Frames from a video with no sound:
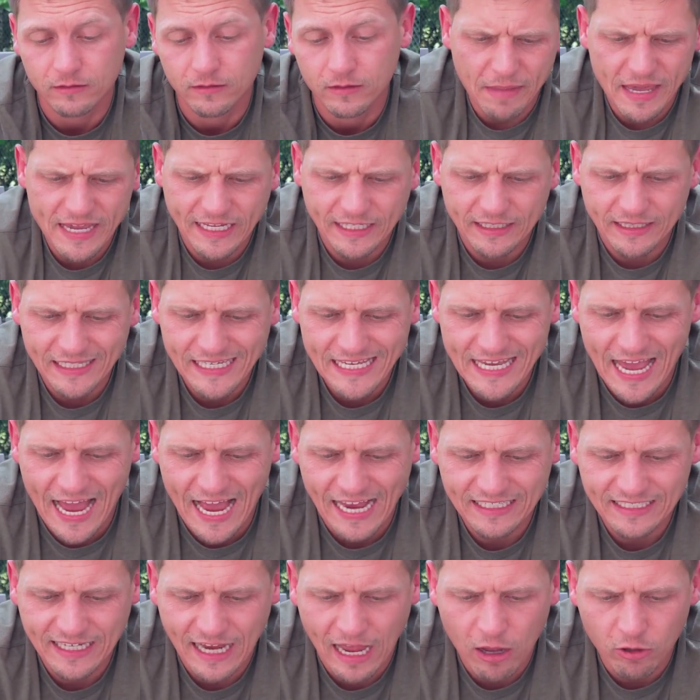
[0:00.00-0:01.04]
Megan Lee
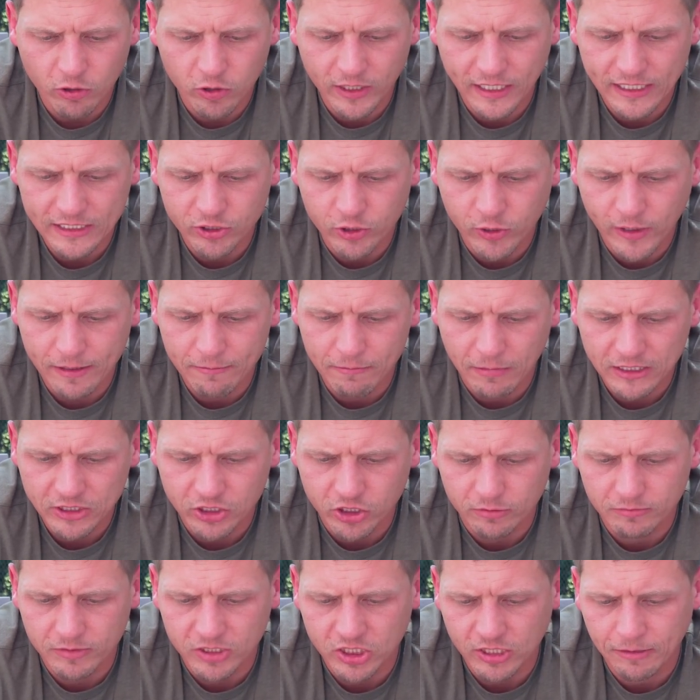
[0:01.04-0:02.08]
asked, how could I train my
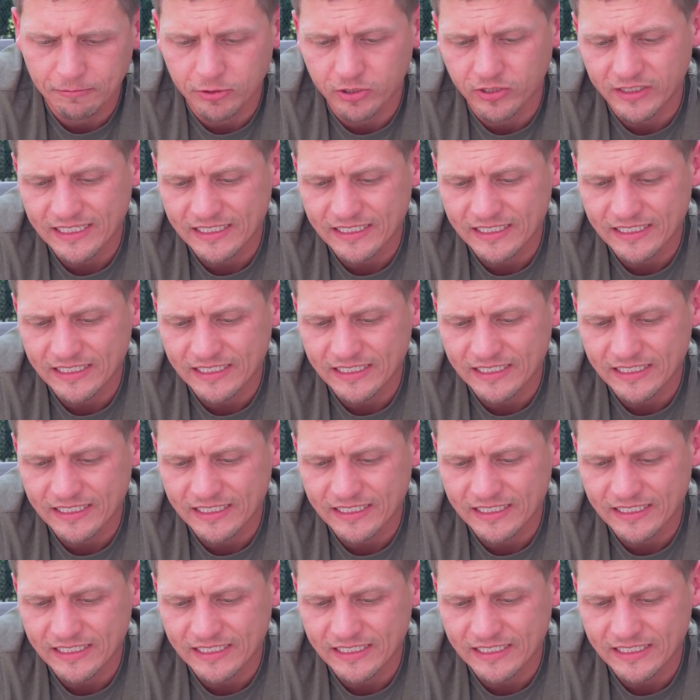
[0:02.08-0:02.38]
German Shepherd